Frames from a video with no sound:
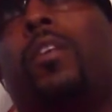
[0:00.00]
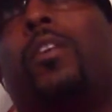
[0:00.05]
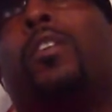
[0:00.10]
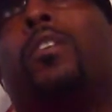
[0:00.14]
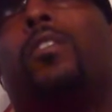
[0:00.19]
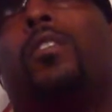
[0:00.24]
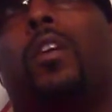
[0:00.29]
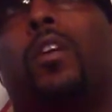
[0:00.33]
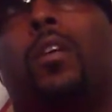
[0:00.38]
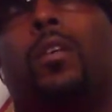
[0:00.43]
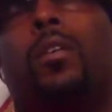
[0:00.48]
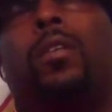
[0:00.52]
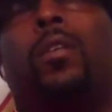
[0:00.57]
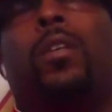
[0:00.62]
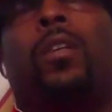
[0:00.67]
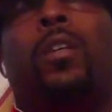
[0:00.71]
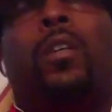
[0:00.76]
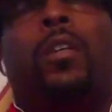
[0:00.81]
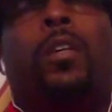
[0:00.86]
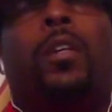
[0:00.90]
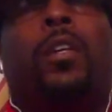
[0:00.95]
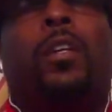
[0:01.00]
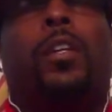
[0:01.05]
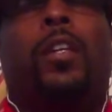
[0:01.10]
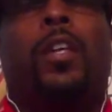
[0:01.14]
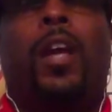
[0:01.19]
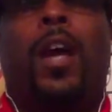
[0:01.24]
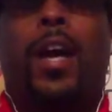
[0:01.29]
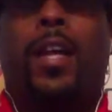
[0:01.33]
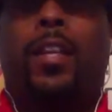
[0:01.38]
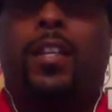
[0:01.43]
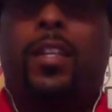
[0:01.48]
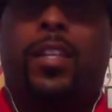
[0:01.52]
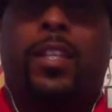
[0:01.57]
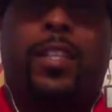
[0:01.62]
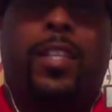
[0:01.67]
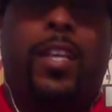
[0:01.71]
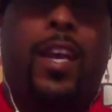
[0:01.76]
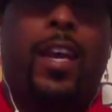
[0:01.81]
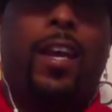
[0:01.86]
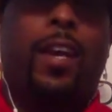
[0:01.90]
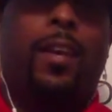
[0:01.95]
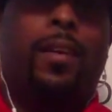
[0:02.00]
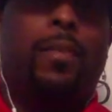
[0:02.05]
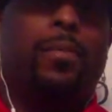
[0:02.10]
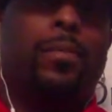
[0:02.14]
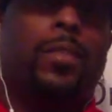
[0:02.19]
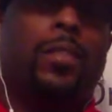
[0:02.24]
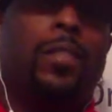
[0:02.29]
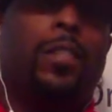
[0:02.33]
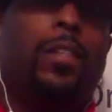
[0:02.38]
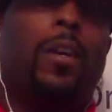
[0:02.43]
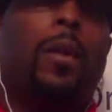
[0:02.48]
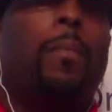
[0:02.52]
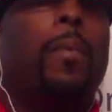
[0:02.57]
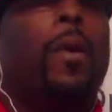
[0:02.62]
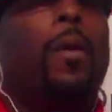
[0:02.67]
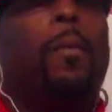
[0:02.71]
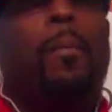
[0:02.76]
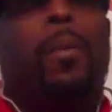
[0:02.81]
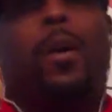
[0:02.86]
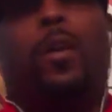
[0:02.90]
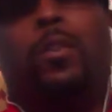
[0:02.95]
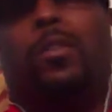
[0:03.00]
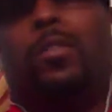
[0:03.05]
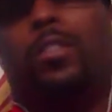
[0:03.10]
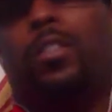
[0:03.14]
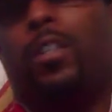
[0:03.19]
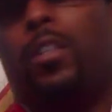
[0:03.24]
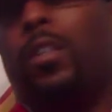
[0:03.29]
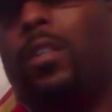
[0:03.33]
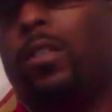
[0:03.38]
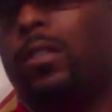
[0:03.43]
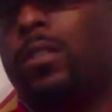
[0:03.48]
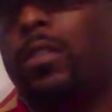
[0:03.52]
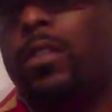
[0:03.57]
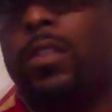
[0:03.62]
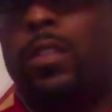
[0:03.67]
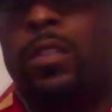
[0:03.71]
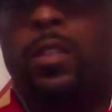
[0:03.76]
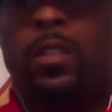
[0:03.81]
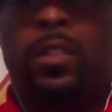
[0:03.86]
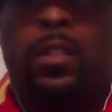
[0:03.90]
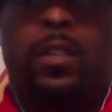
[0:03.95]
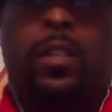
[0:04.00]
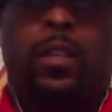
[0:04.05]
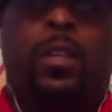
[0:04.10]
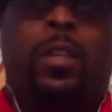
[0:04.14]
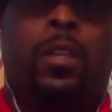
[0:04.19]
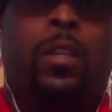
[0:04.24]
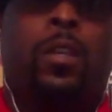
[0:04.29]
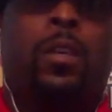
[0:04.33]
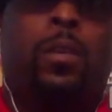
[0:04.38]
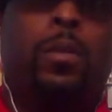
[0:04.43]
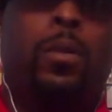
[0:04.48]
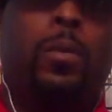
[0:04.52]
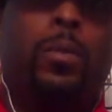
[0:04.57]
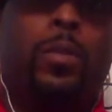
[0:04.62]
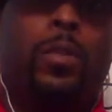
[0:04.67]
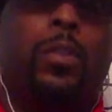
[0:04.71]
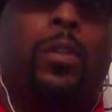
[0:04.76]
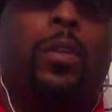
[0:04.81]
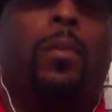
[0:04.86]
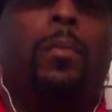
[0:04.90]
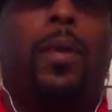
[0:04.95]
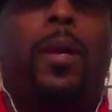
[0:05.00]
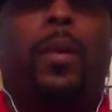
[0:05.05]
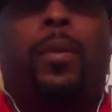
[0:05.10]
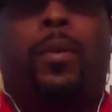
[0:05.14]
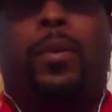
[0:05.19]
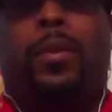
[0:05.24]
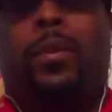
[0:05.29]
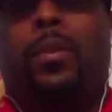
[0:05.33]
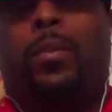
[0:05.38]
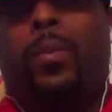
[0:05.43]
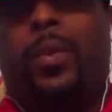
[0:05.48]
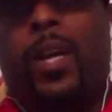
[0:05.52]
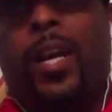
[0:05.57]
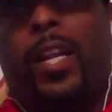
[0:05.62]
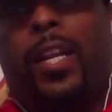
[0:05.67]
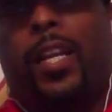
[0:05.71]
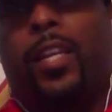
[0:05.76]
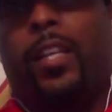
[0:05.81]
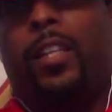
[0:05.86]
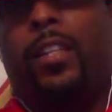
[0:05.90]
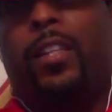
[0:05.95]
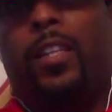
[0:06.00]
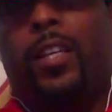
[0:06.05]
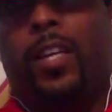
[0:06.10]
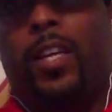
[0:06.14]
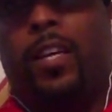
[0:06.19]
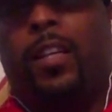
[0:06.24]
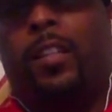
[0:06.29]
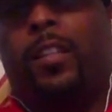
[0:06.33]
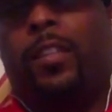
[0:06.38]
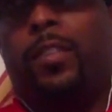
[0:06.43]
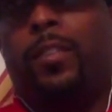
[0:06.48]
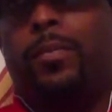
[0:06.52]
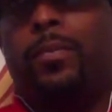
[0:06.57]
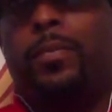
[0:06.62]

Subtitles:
So, yeah, I look at that. Come on, Bones Jones. What we doing, baby? We got to get it together.